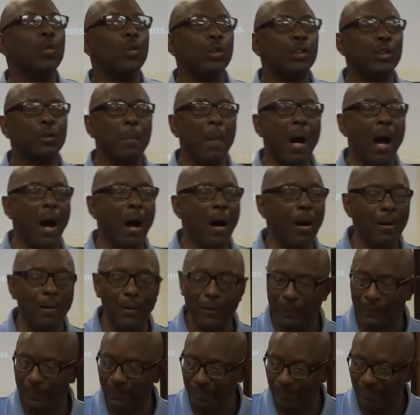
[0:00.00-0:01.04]
were
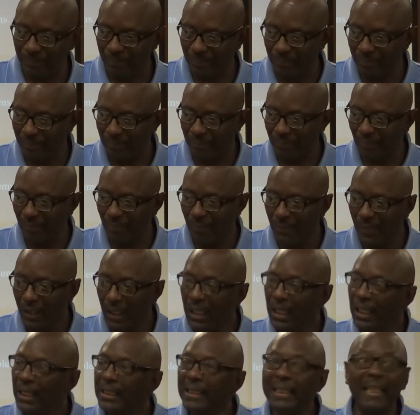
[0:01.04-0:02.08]
small,
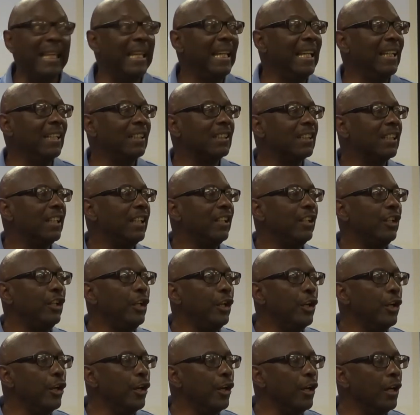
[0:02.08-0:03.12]
kids can
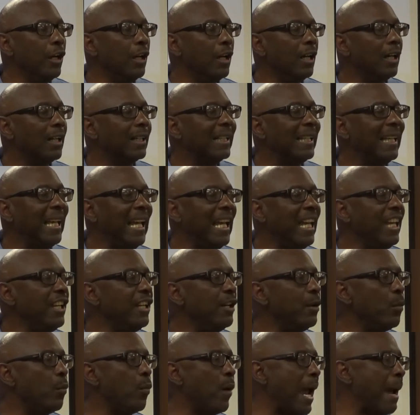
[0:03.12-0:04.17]
hear a
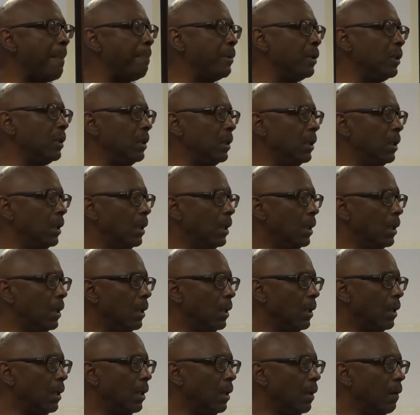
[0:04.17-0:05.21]
candy wrapper
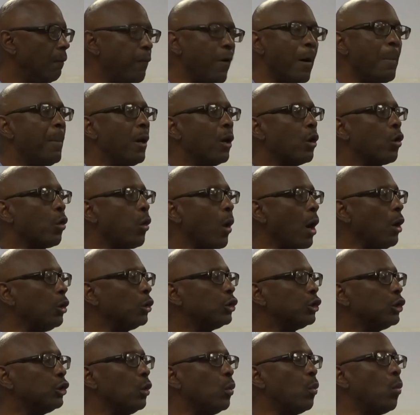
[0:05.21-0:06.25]
from
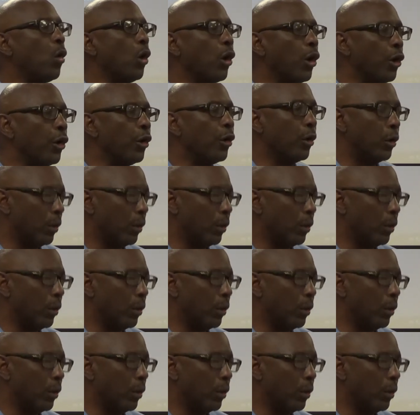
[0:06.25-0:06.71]
across the world.